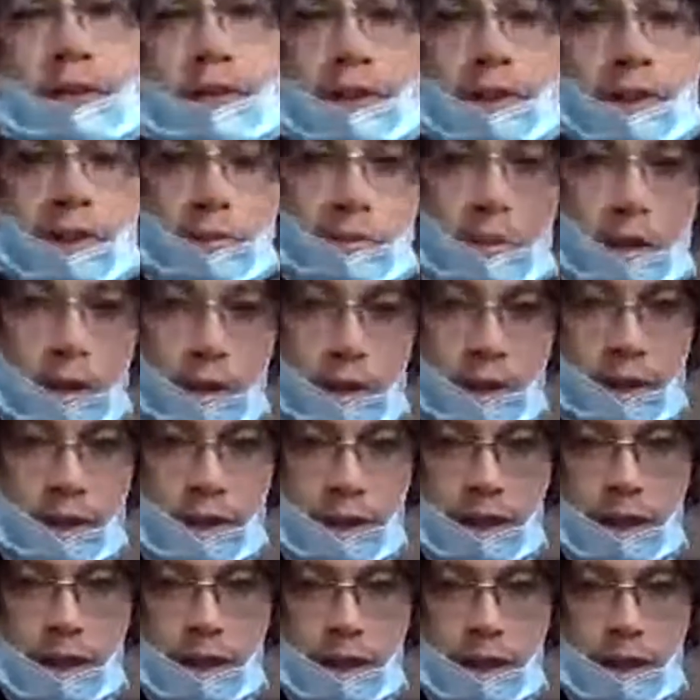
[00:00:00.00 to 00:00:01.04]
6
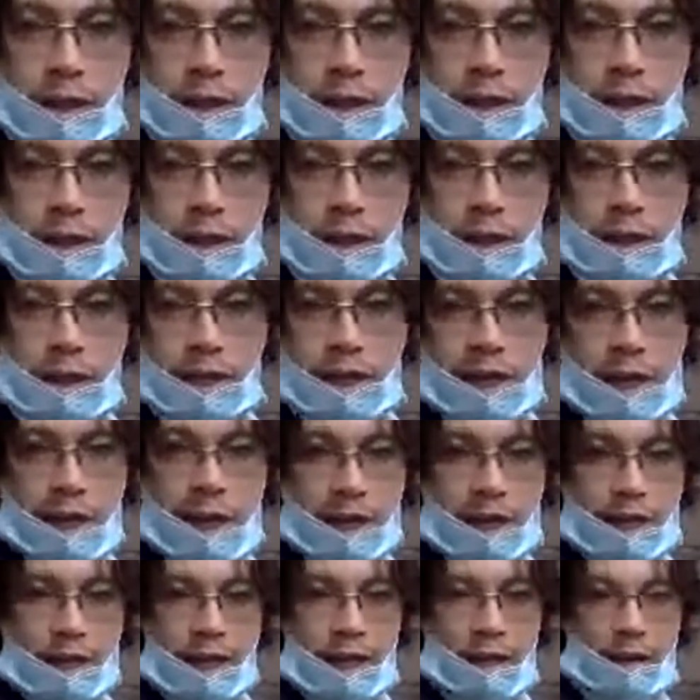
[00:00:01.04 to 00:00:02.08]
months, and now I'm
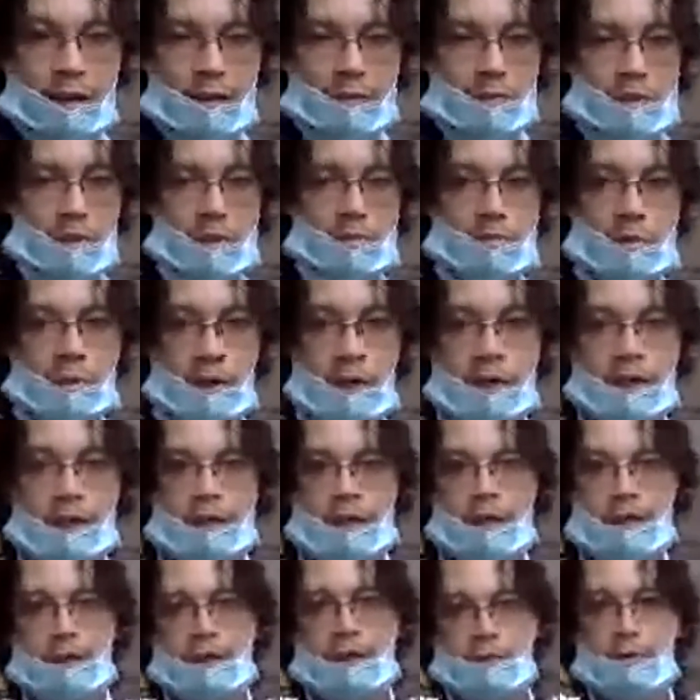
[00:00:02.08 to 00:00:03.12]
jumping into this right
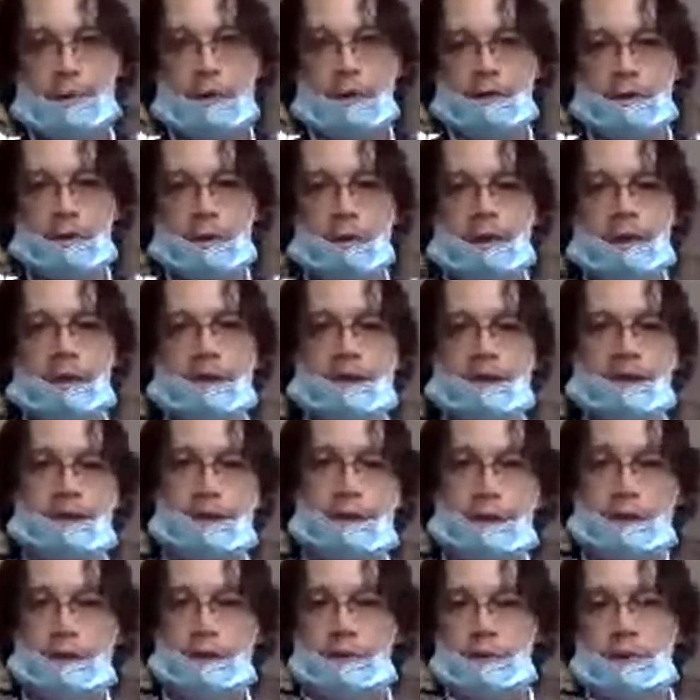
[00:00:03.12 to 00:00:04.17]
away to see what
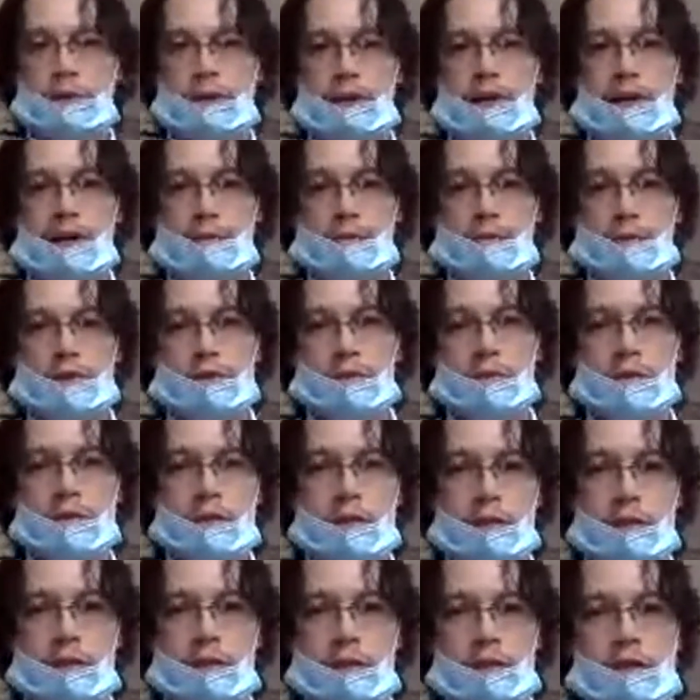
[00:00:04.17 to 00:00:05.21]
happens with it.
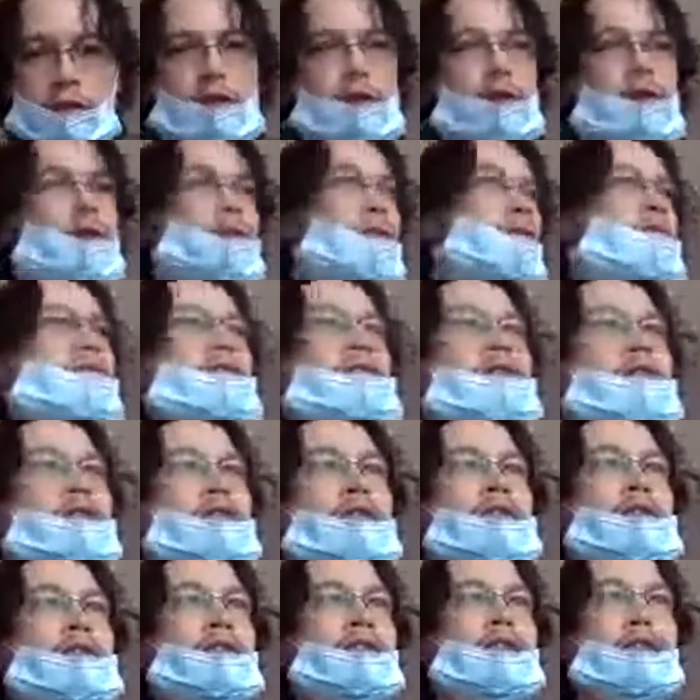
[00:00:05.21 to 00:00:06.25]
Obviously,
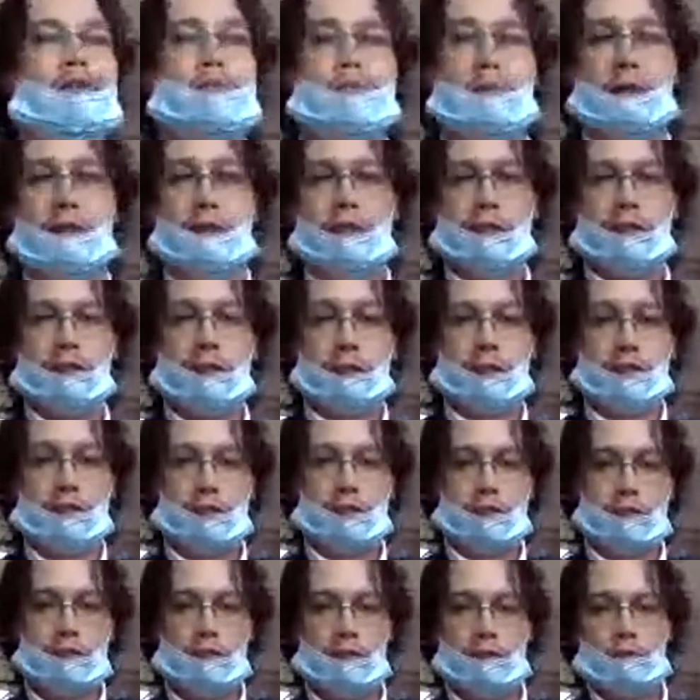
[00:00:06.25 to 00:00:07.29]
skip the dishes is going to
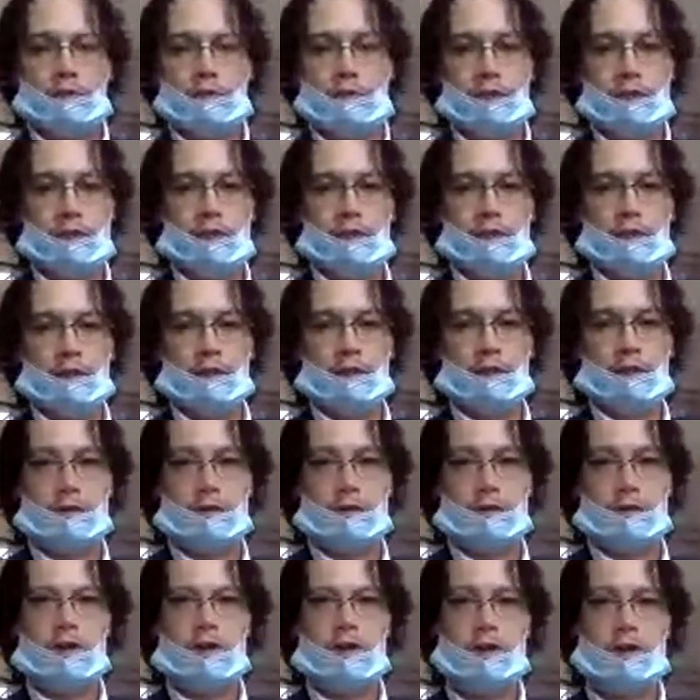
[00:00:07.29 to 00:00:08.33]
be a
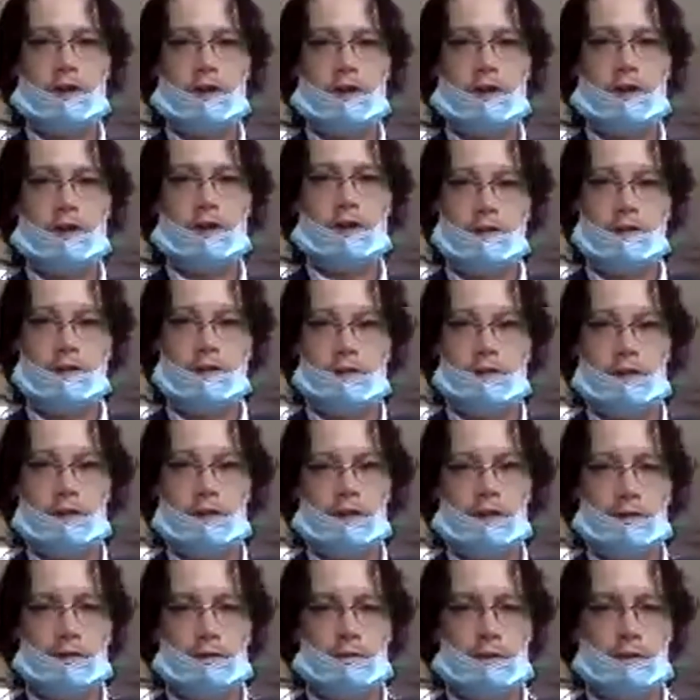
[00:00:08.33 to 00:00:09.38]
subcontract situation for
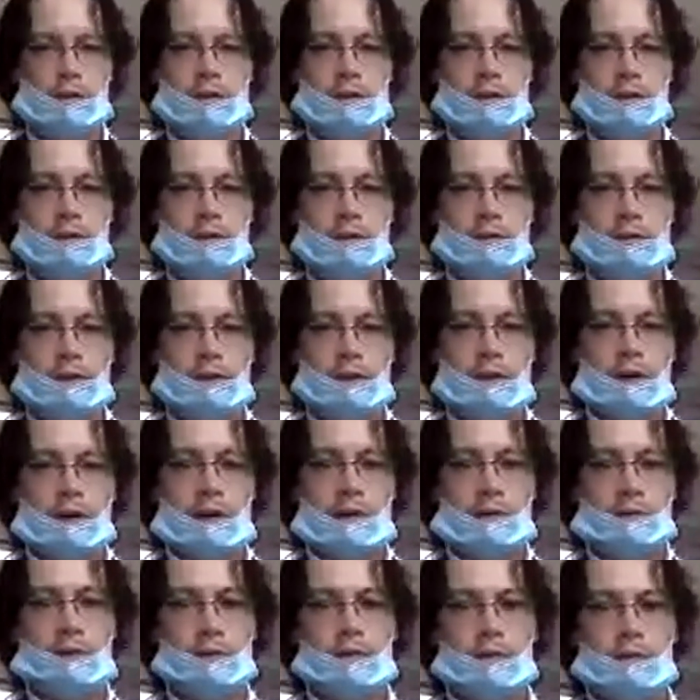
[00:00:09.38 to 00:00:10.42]
myself. I
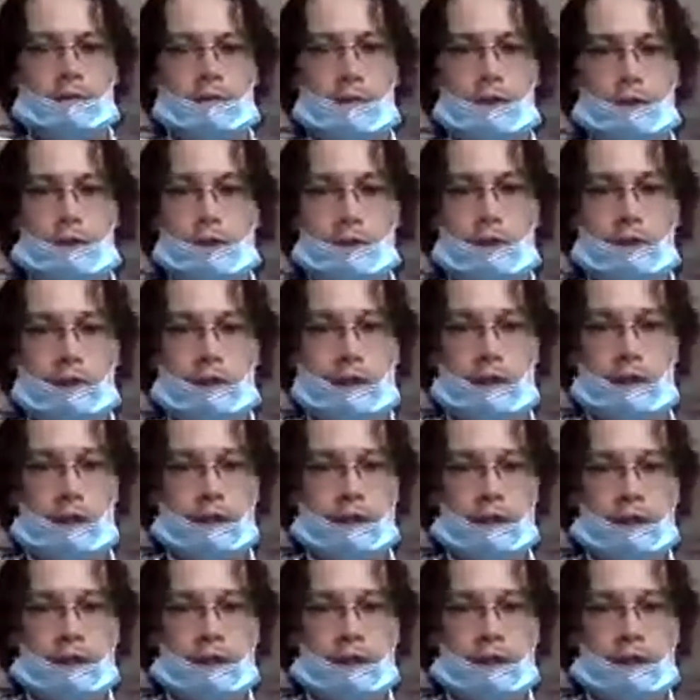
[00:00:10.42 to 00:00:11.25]
will be working,